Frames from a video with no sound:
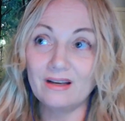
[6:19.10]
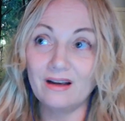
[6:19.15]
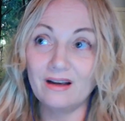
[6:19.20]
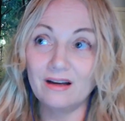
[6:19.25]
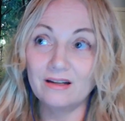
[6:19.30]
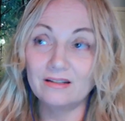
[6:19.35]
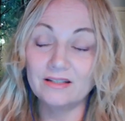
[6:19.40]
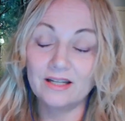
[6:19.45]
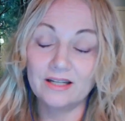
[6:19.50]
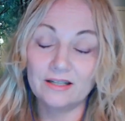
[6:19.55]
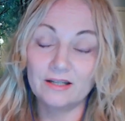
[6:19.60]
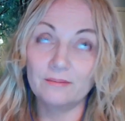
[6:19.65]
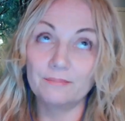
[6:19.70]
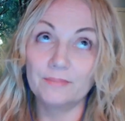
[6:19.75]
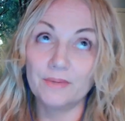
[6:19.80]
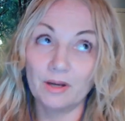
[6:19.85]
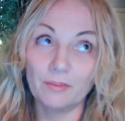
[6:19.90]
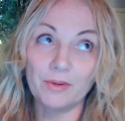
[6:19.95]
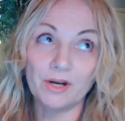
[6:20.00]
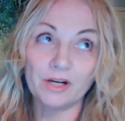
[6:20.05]
And I'm
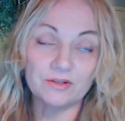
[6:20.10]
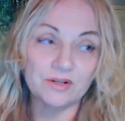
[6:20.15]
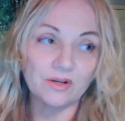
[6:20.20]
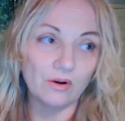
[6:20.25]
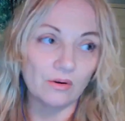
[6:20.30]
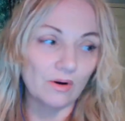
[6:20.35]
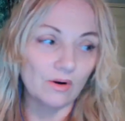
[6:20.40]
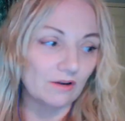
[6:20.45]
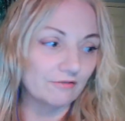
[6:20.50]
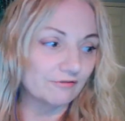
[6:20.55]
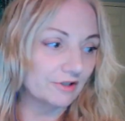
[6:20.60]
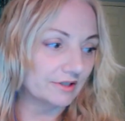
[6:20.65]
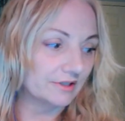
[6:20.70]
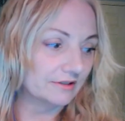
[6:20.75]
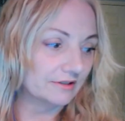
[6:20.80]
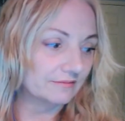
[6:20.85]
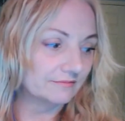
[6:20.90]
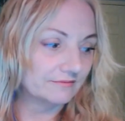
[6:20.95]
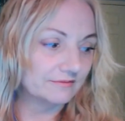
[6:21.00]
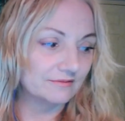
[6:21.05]
about to go off on
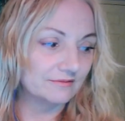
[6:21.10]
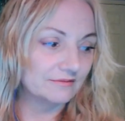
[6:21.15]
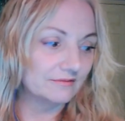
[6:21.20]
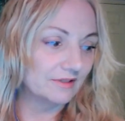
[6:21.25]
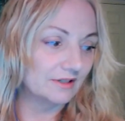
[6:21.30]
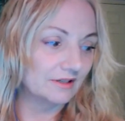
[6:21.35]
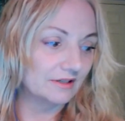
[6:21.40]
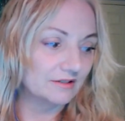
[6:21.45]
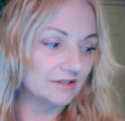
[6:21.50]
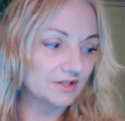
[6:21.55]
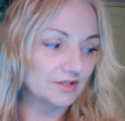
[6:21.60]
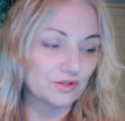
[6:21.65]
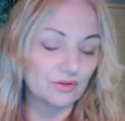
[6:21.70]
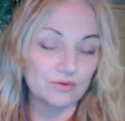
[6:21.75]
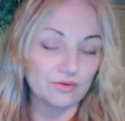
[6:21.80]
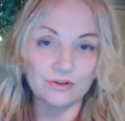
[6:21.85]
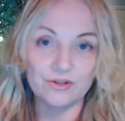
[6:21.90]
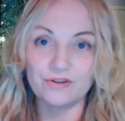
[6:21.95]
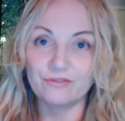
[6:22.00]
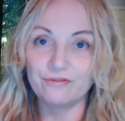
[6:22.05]
a
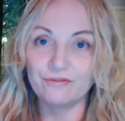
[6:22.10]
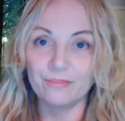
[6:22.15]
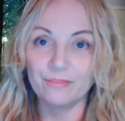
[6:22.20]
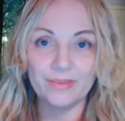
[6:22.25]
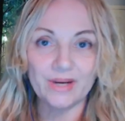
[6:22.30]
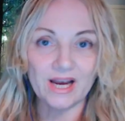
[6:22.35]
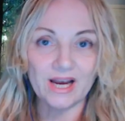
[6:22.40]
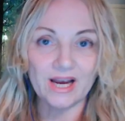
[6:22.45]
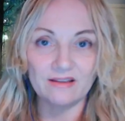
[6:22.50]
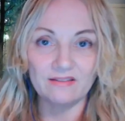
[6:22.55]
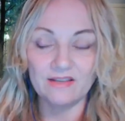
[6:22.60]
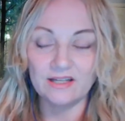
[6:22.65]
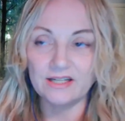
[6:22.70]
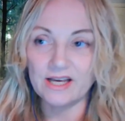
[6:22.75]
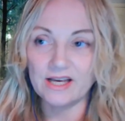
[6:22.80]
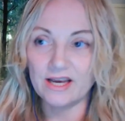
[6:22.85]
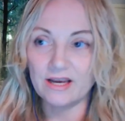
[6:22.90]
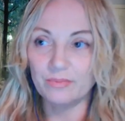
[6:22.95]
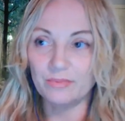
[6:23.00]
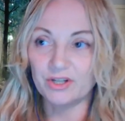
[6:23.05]
story from back in the
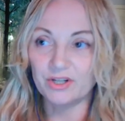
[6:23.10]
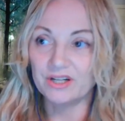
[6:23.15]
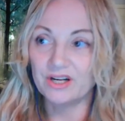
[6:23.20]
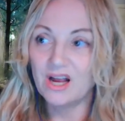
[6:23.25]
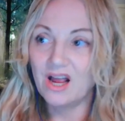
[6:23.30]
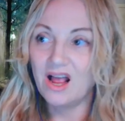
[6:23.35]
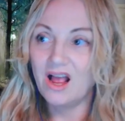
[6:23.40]
day, but